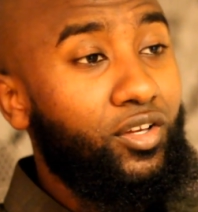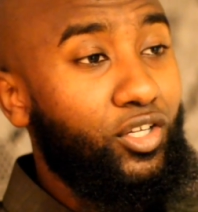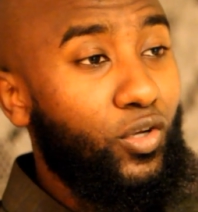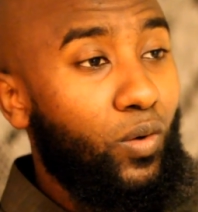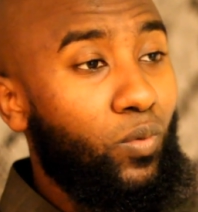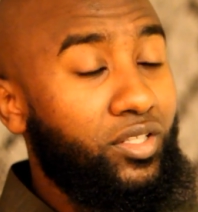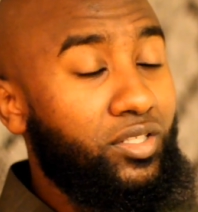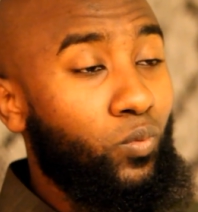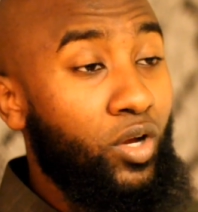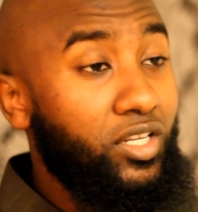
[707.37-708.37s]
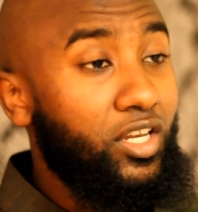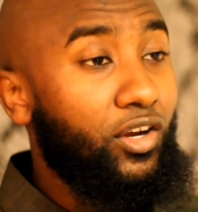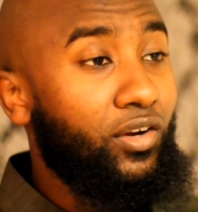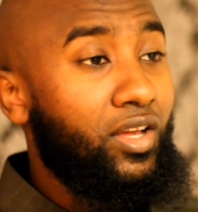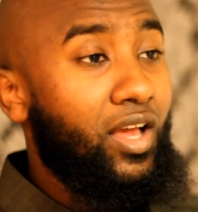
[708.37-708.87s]
you know what, once one
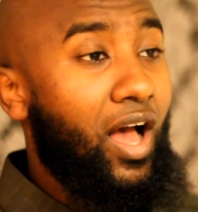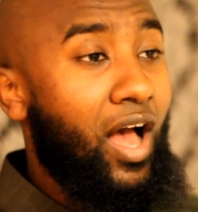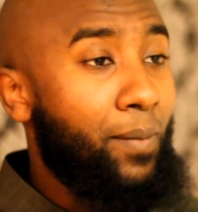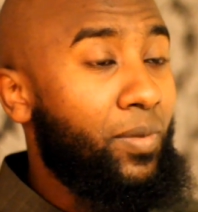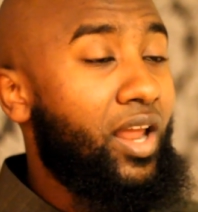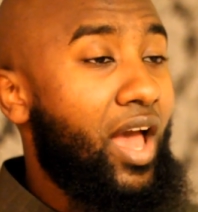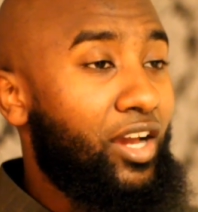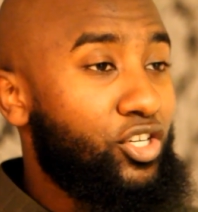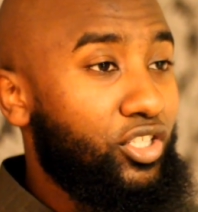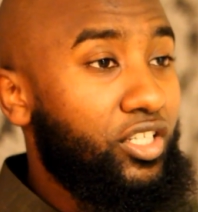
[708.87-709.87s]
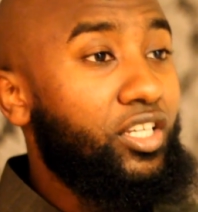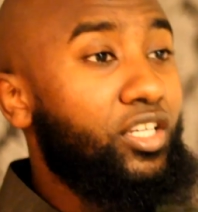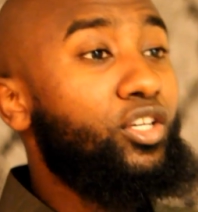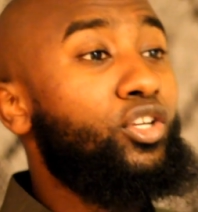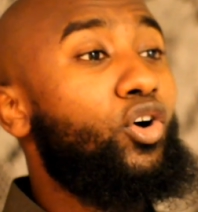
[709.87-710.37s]
year I'm gonna actually,
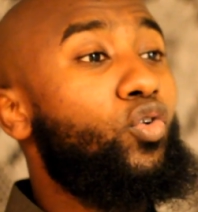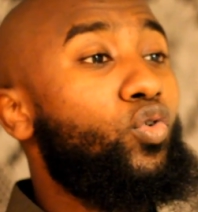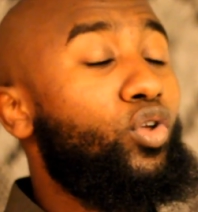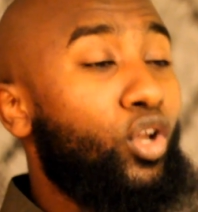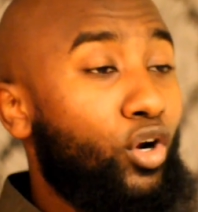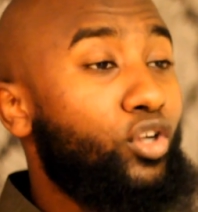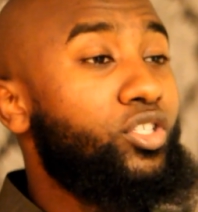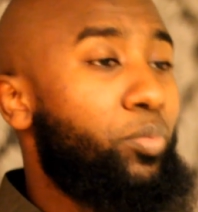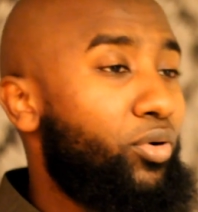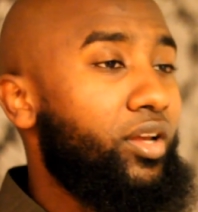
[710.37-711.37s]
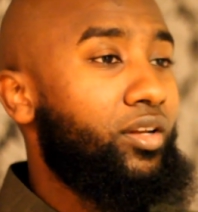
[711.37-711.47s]
you know, learn to pray.